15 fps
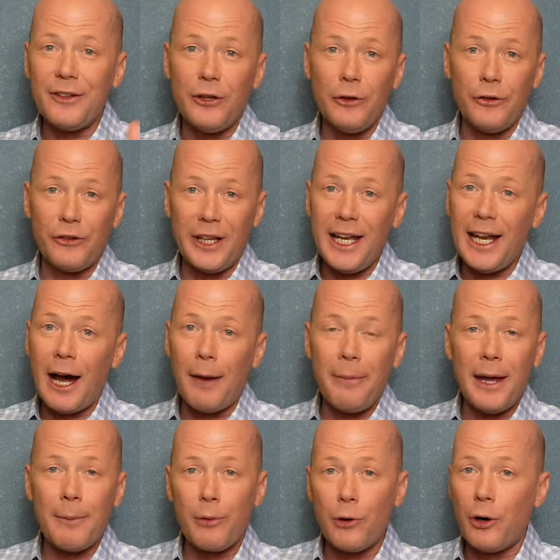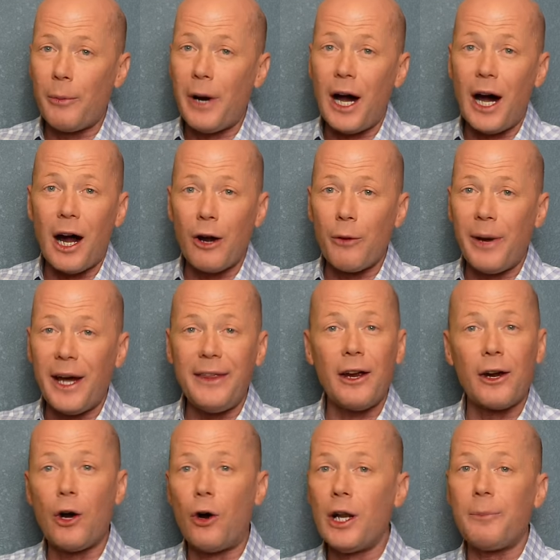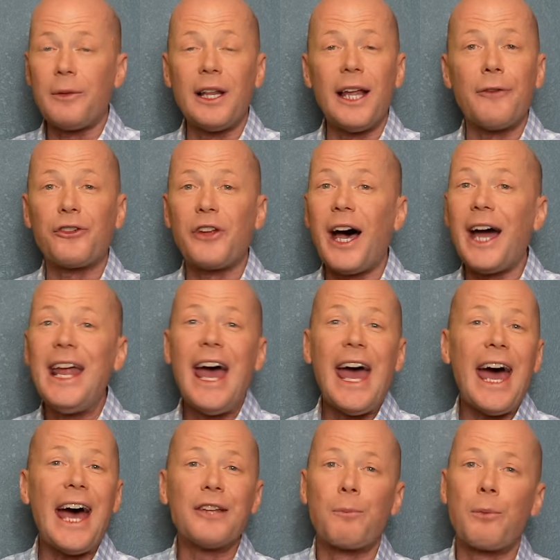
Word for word: to his lead-out man, Bruno Armirail. They're going up the left side as